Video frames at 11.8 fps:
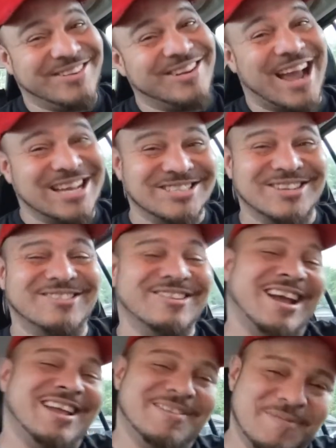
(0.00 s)
You guys know,
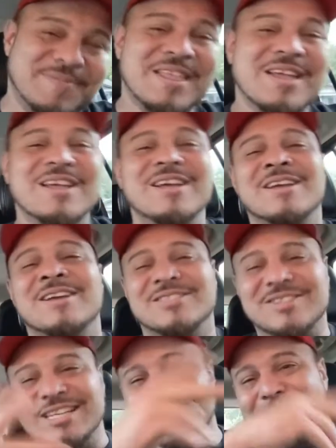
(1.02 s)
right?
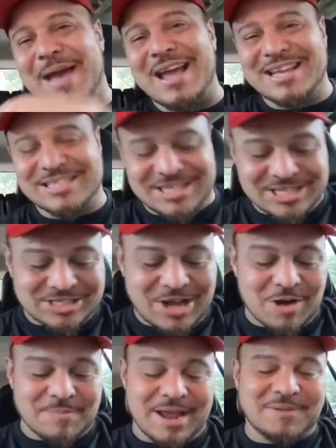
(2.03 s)
So let's get back into the
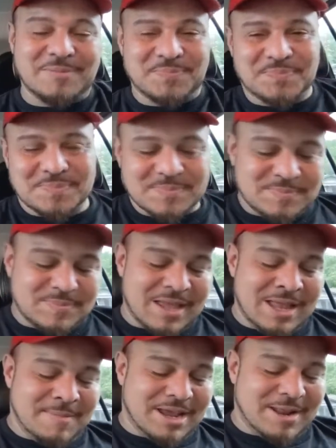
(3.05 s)
song, man.
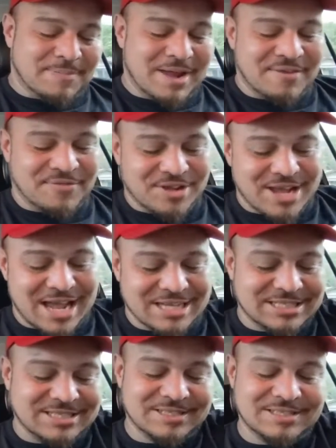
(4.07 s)
Let me get it playing for you
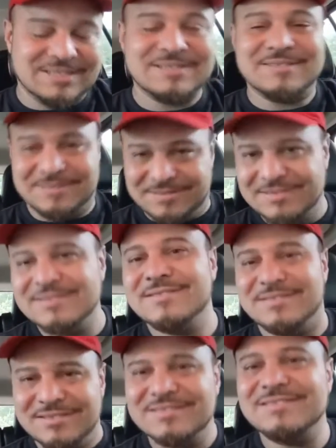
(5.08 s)
guys. no other
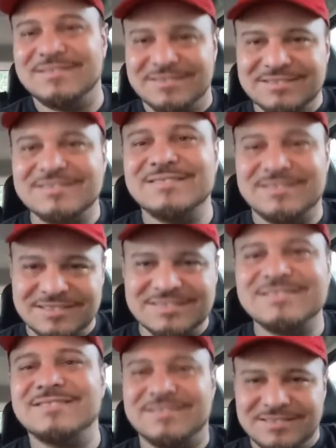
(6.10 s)
place has made it this
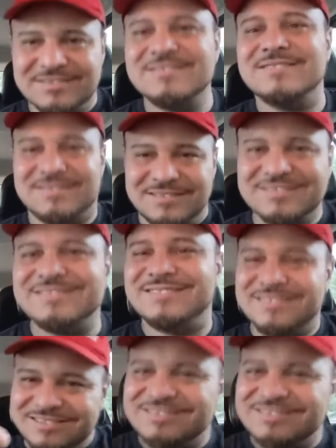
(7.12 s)
far. We can't be erased.